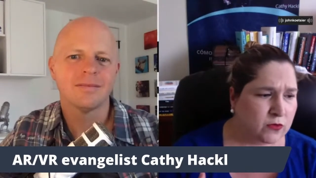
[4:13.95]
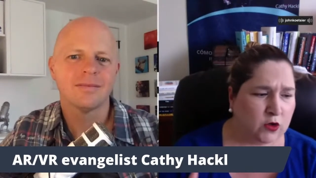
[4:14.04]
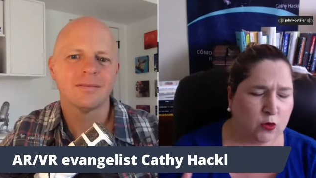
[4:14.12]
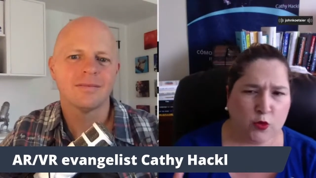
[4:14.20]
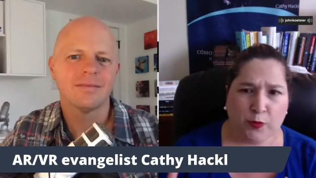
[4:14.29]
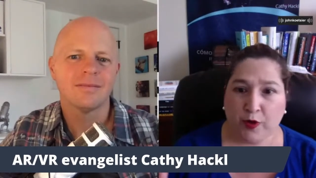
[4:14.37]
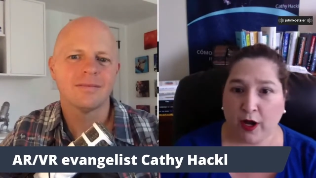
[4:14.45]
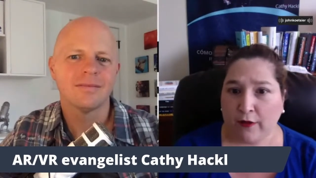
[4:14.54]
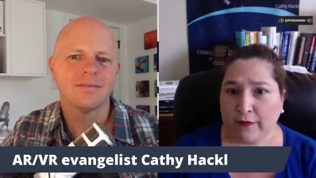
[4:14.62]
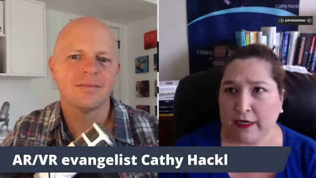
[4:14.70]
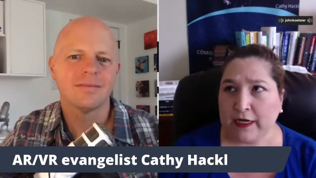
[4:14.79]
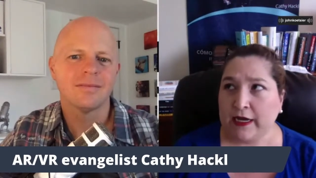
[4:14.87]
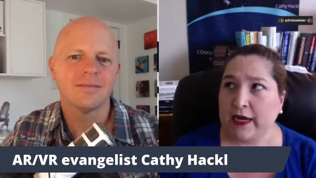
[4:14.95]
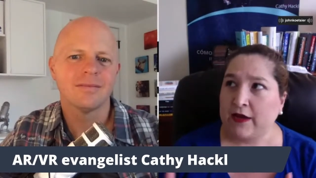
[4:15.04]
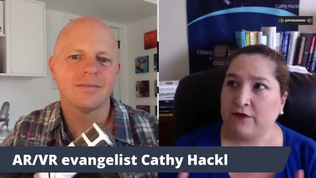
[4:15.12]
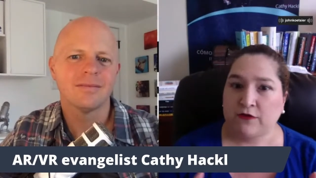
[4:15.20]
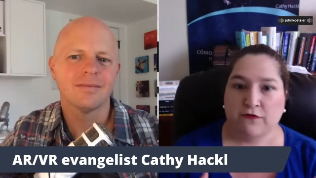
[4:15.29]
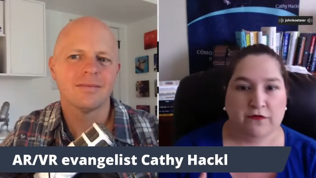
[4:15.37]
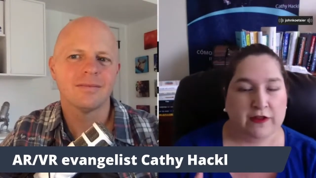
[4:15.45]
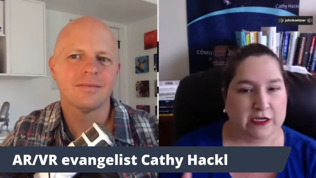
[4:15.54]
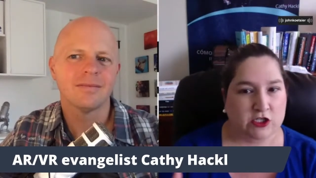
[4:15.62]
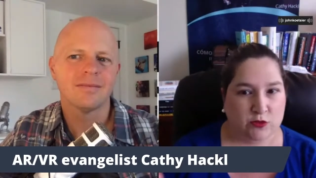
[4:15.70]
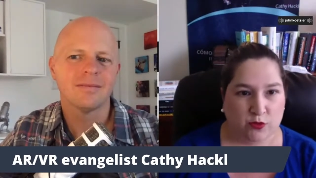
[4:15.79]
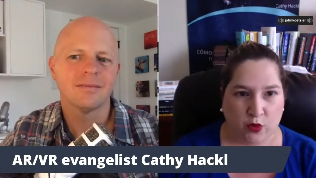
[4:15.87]
Speaker 1: we're probably going to have an
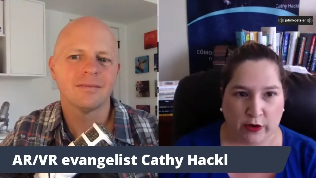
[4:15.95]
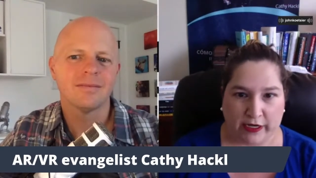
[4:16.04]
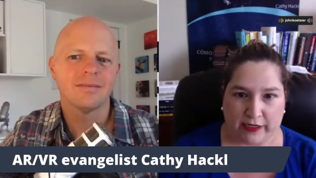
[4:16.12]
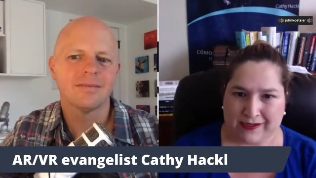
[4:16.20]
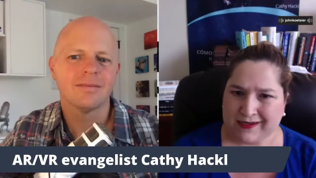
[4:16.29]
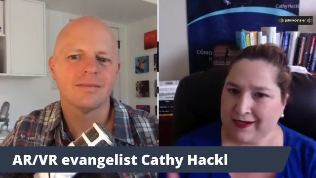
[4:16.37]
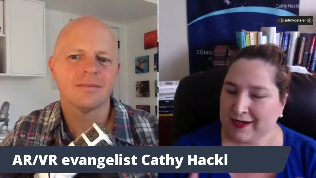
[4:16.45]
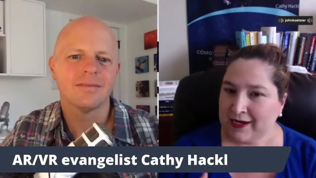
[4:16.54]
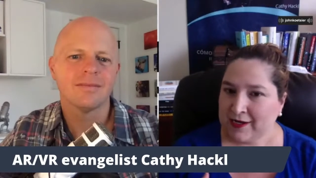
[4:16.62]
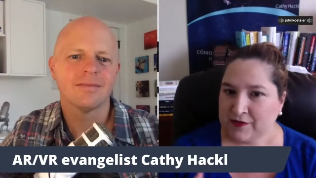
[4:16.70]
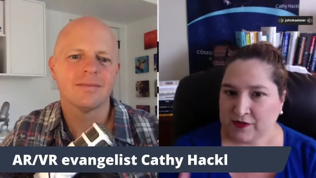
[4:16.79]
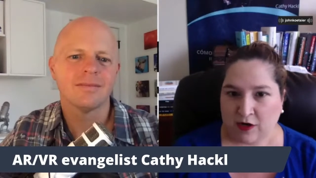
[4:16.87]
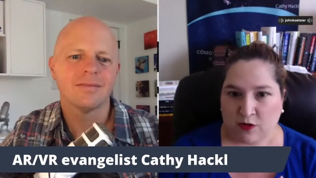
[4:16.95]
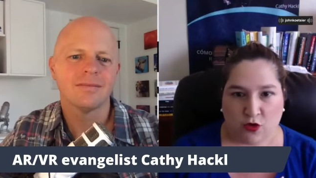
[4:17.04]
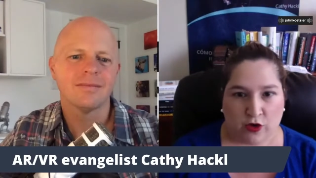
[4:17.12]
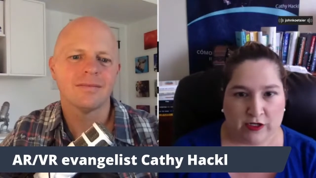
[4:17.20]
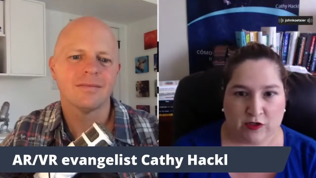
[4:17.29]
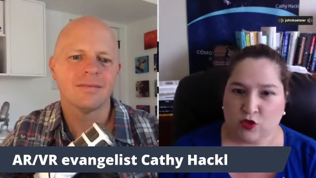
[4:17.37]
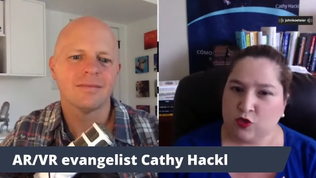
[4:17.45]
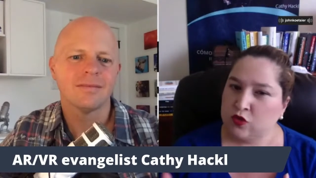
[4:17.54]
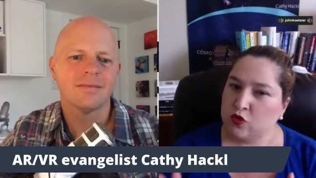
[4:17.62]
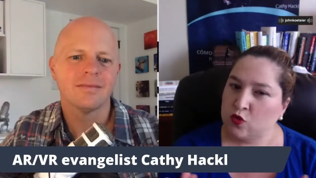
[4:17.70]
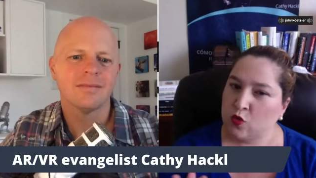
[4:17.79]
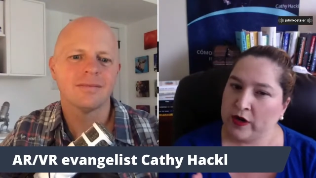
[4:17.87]
inflection point somewhere in
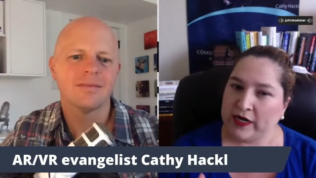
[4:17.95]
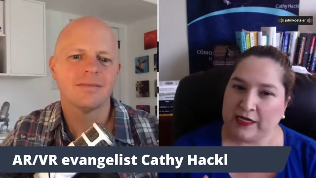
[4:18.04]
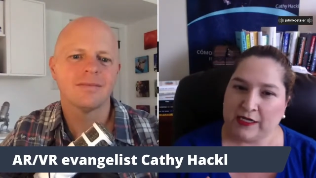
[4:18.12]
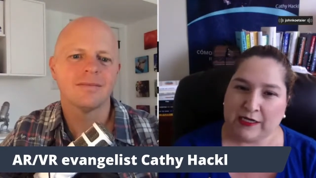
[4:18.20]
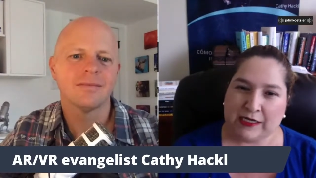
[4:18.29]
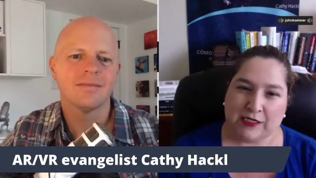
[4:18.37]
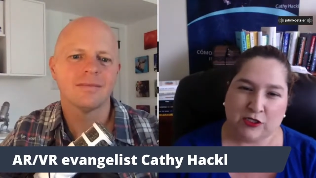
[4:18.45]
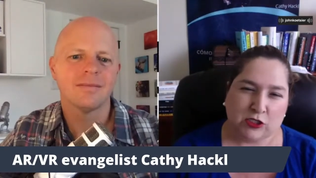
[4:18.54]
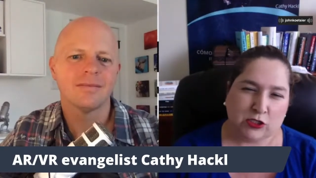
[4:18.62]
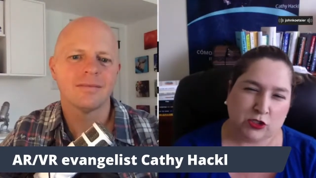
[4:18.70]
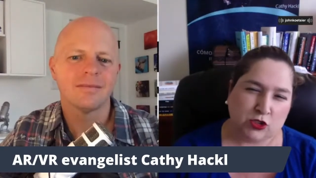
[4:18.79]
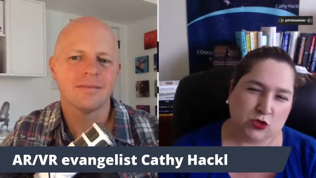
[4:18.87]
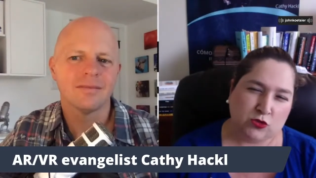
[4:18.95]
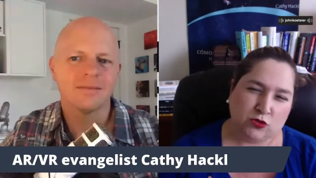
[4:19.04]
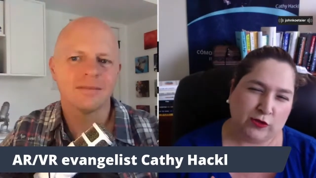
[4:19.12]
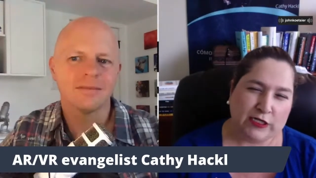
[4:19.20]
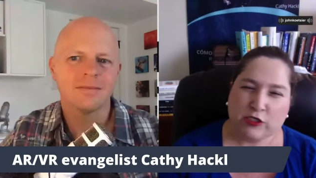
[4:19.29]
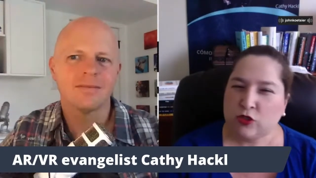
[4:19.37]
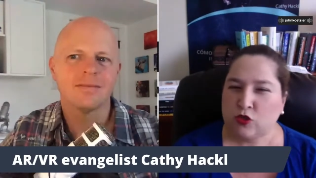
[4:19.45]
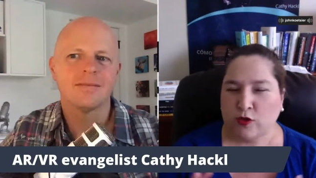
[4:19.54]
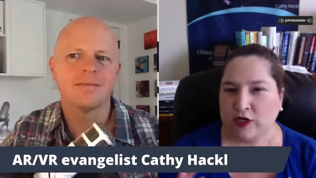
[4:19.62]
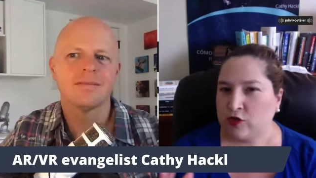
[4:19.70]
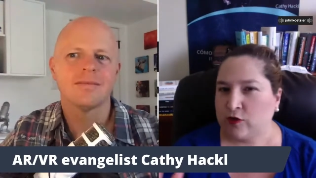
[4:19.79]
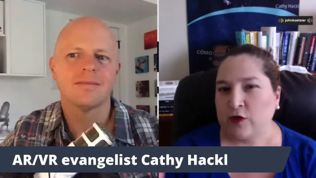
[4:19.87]
2022,
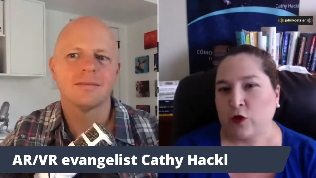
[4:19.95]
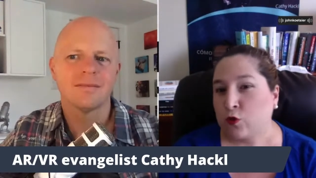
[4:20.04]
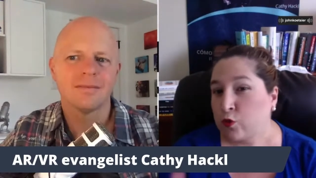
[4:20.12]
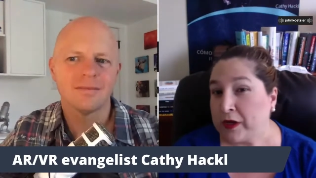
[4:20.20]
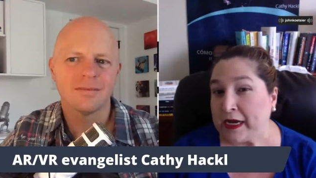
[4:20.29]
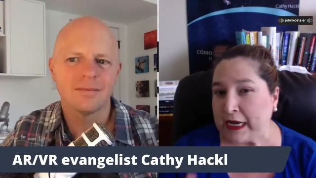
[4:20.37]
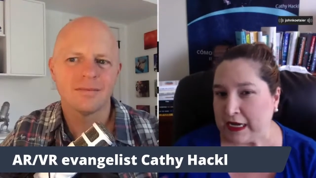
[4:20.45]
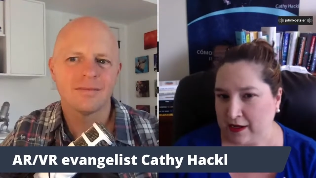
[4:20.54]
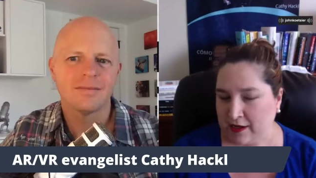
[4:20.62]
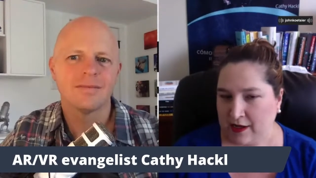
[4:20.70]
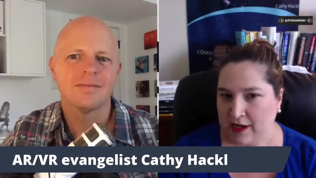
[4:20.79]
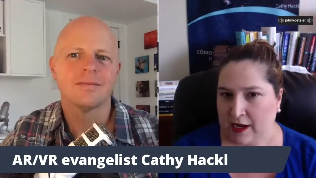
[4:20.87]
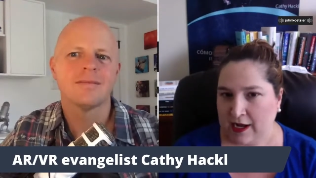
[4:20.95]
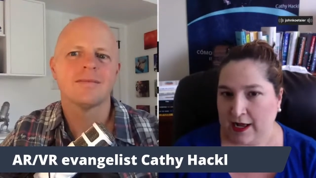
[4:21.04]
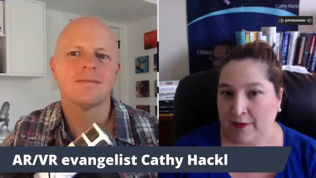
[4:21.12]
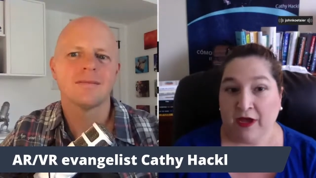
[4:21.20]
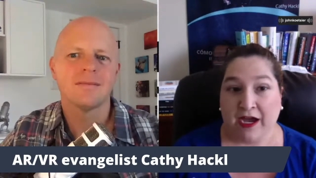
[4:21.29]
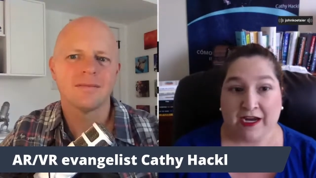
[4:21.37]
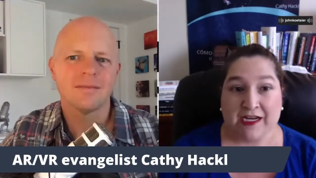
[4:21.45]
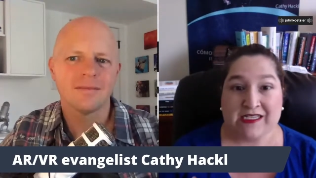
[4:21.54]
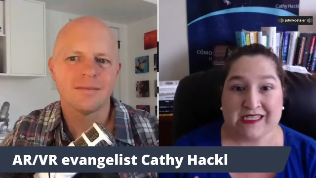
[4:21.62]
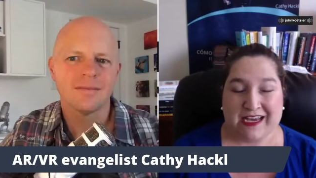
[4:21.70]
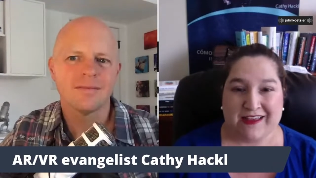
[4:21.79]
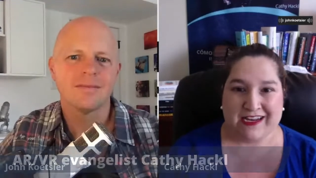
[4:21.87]
2023. I'm not going to
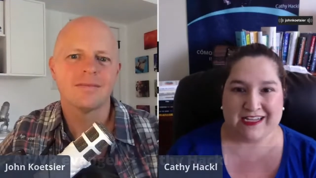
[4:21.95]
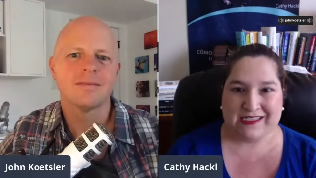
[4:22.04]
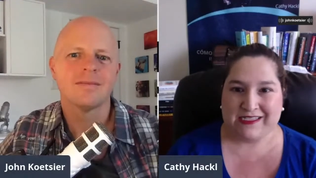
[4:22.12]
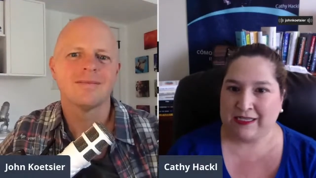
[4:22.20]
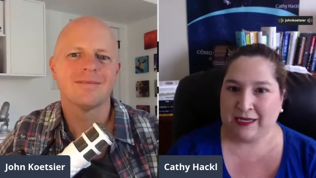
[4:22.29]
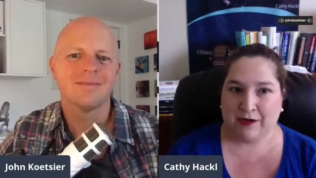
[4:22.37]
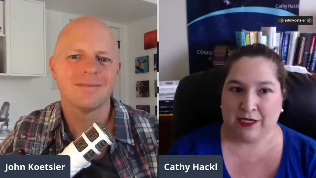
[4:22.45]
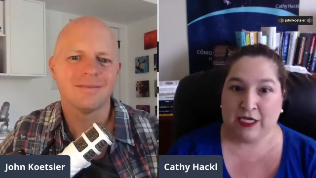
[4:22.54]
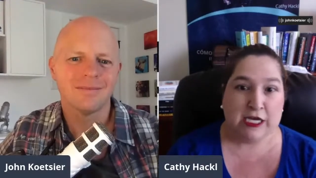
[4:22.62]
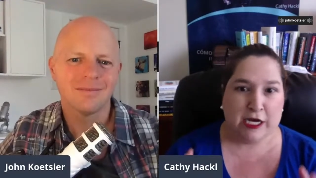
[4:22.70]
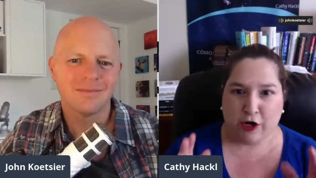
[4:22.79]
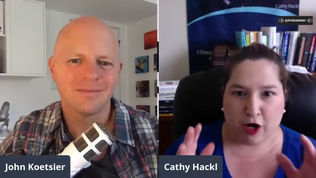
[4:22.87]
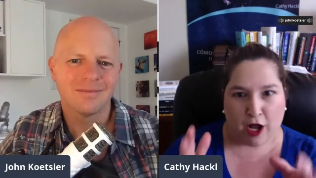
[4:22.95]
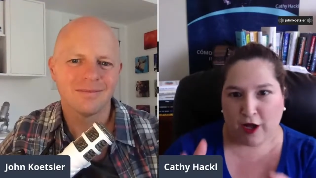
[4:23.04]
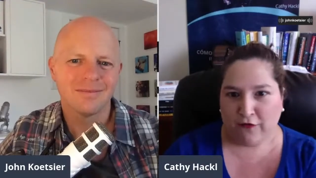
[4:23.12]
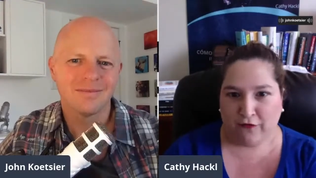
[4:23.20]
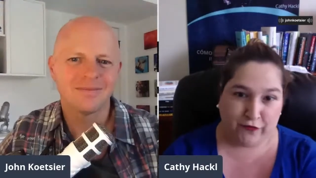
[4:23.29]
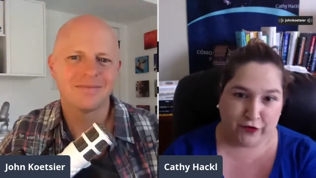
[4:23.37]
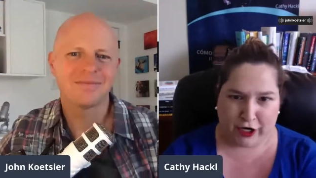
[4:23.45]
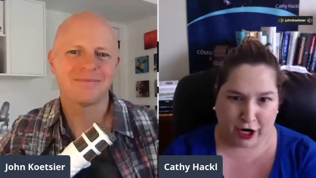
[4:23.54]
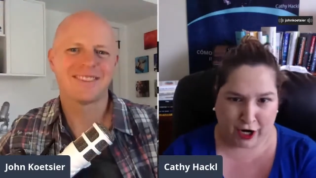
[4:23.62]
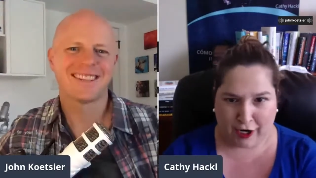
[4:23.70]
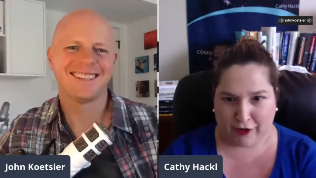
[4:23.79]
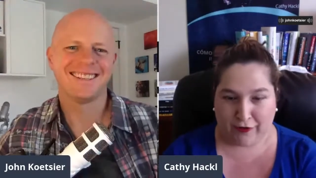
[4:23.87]
say that it's the year of
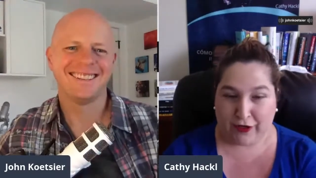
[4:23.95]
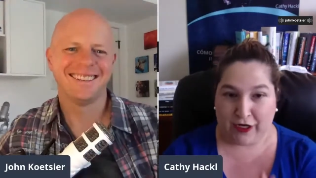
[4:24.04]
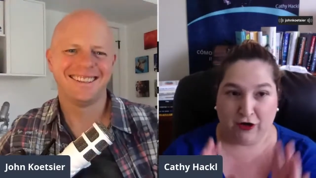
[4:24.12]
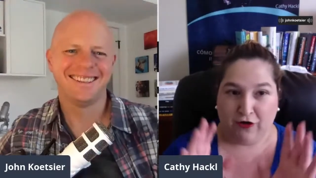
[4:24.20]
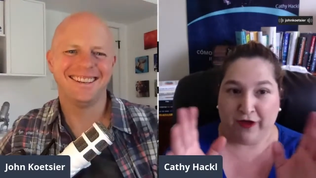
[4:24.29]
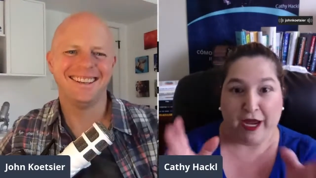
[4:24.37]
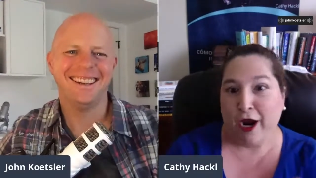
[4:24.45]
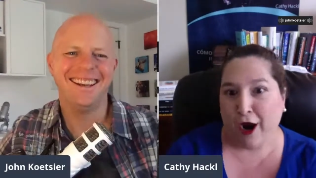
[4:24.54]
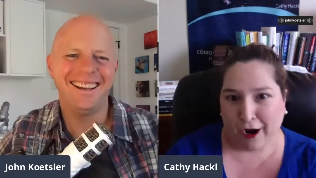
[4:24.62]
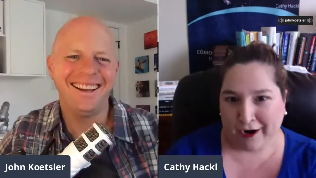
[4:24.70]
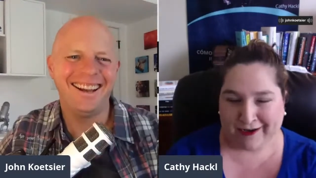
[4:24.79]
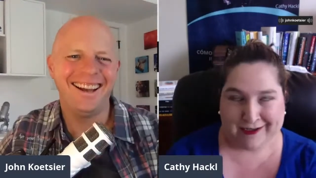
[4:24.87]
VR or the year of AR.